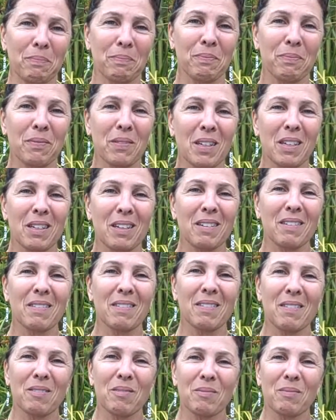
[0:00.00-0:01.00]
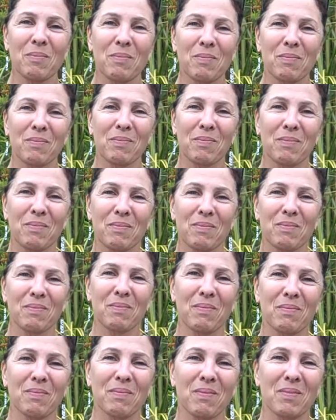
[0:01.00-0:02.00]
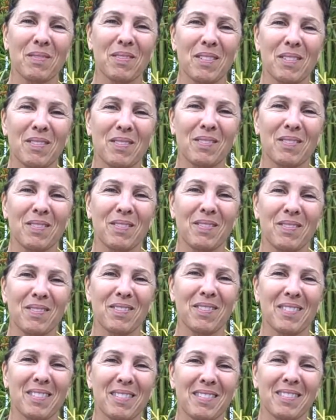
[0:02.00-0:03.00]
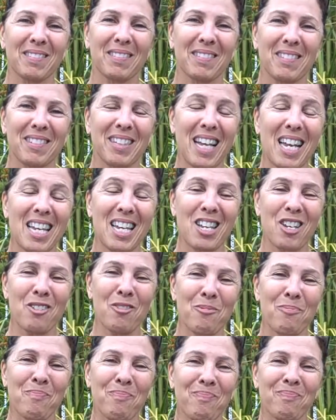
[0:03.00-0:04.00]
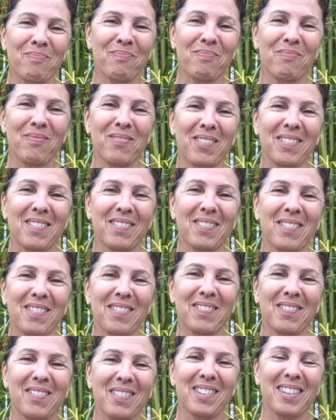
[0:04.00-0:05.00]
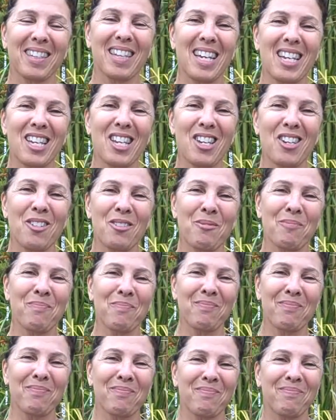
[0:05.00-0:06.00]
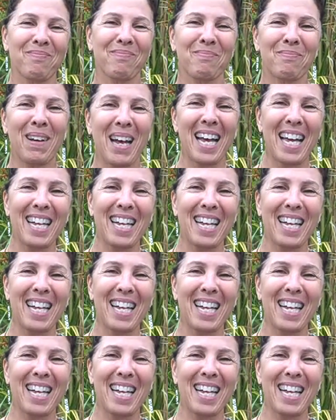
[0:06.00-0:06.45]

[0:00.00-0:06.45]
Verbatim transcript: Great, successful single parent with successful kids. Thank so, you. So like to see. Thank you, Karen. Thanks Thank very you. much. Bye.